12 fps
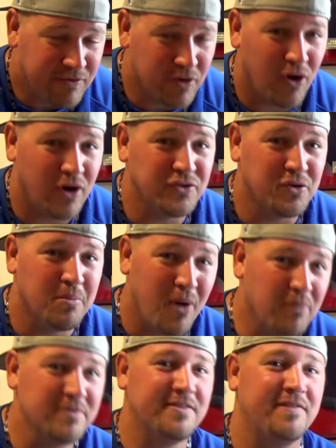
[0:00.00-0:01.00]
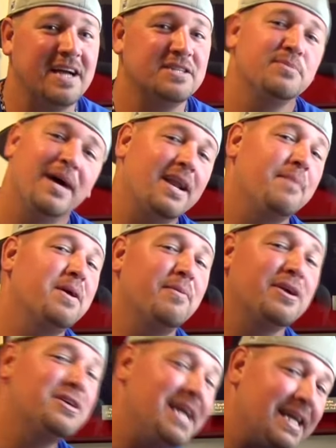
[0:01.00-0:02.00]
If you're on your mobile device, you might not be
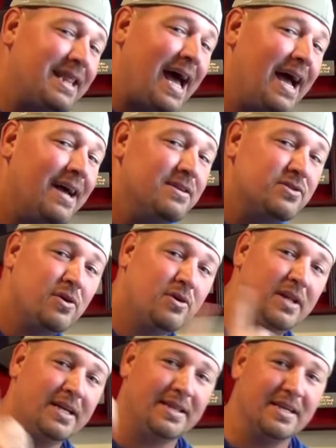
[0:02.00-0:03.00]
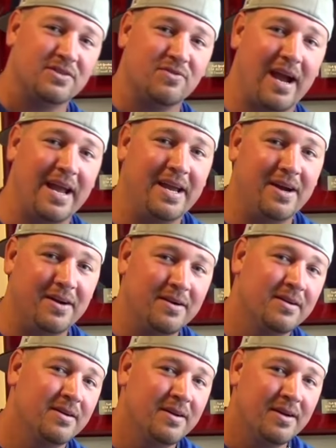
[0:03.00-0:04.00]
able to click that, so click this right
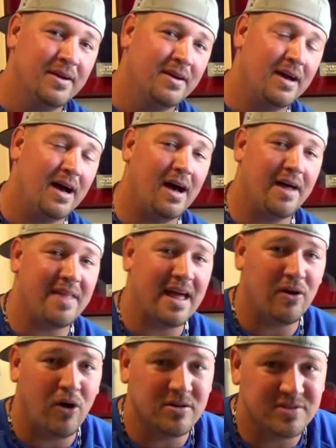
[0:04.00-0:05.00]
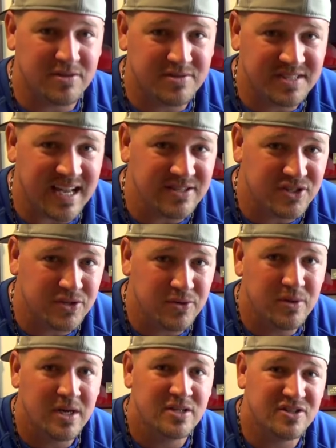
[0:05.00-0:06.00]
here. Uh, that'll also send
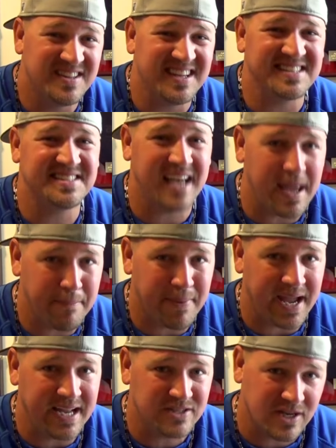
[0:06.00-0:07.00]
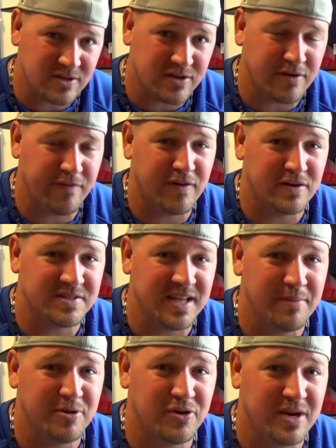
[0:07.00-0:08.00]
you to the same page, enter your first
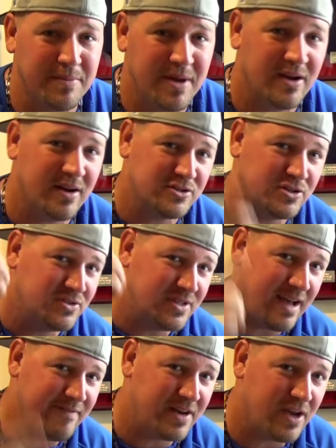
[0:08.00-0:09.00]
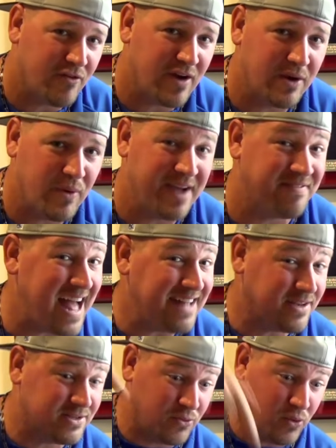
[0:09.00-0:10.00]
name and your email, and I'll shoot you that video right away. If
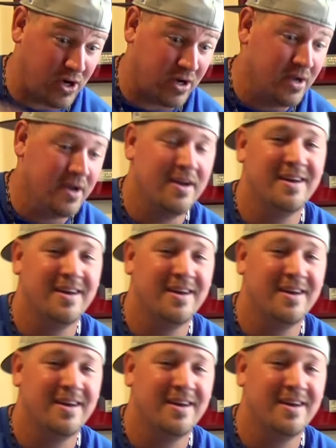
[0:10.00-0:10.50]
that doesn't work,